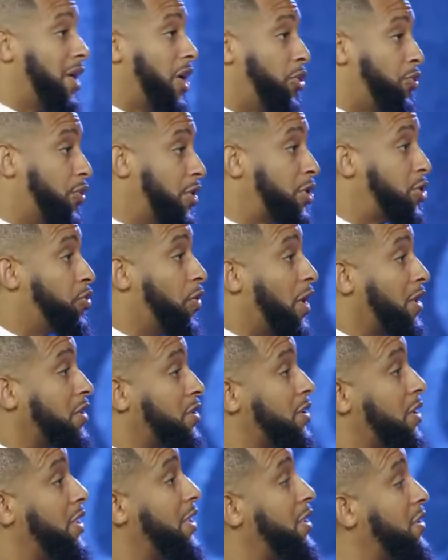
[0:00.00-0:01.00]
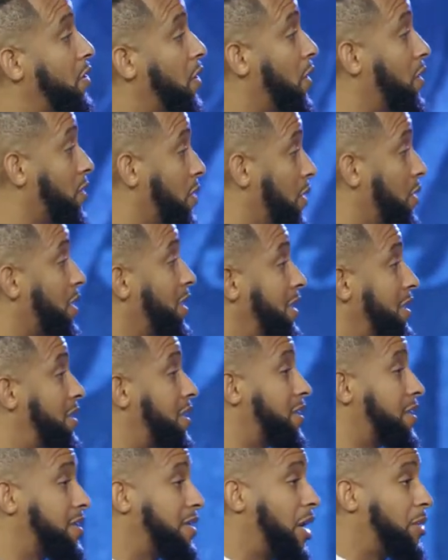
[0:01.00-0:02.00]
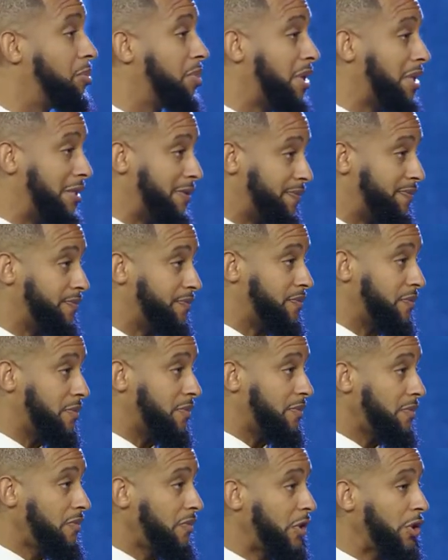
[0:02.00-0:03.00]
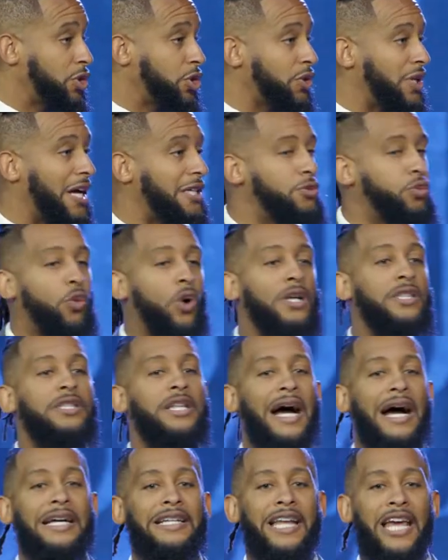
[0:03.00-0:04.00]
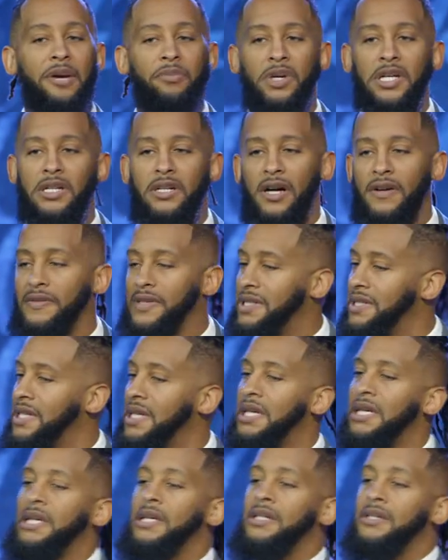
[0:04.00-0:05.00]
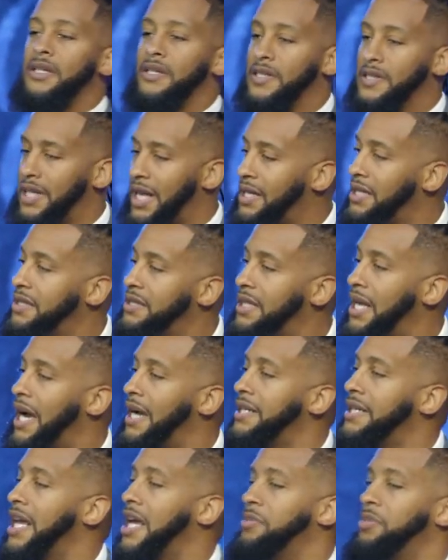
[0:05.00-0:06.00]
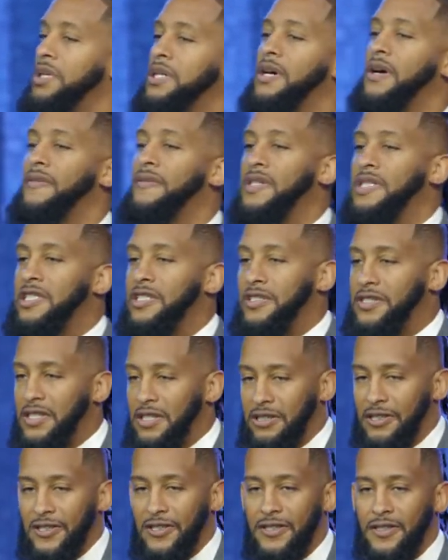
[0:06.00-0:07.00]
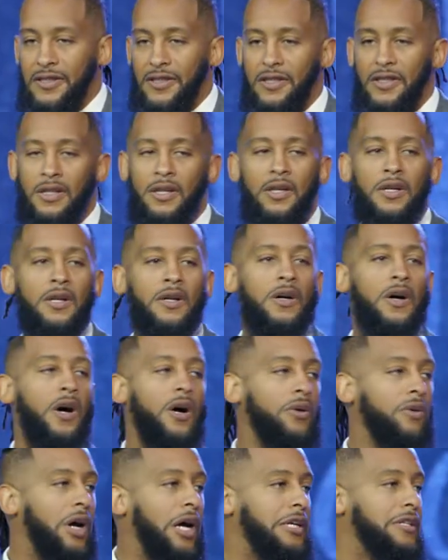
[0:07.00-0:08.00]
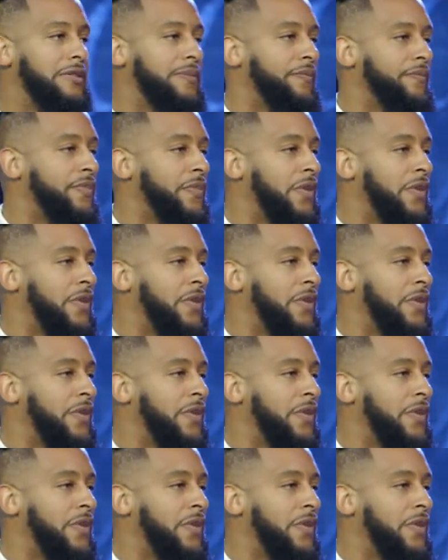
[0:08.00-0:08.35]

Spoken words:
and which ones going to lead to stumbling. So that's one dynamic of it. The second dynamic of it is this, all right?